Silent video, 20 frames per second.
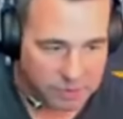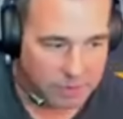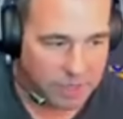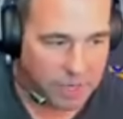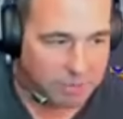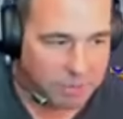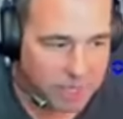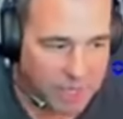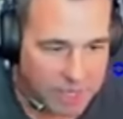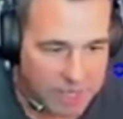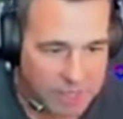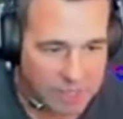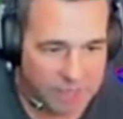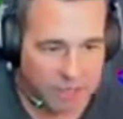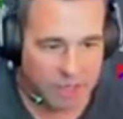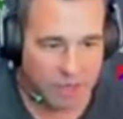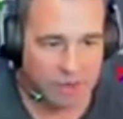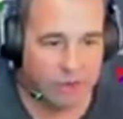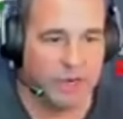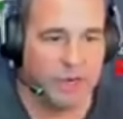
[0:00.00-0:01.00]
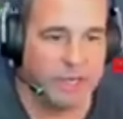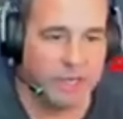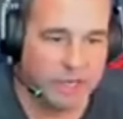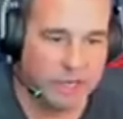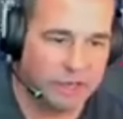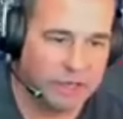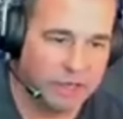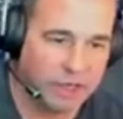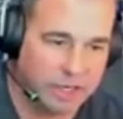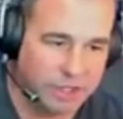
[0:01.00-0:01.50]
I'm letting it go right
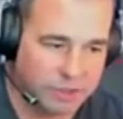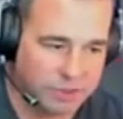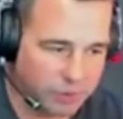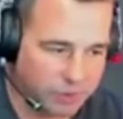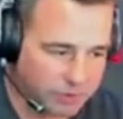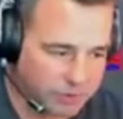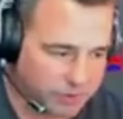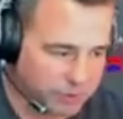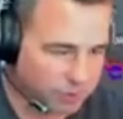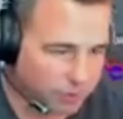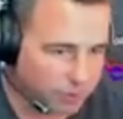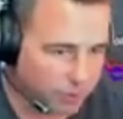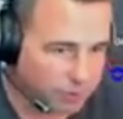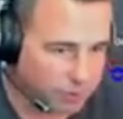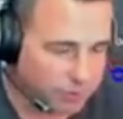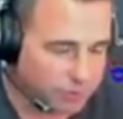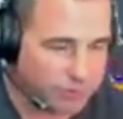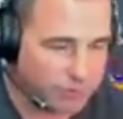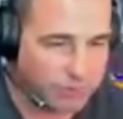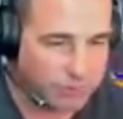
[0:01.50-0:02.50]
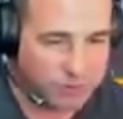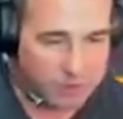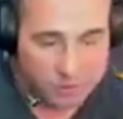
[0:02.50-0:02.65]
now. I just want to see what it will do.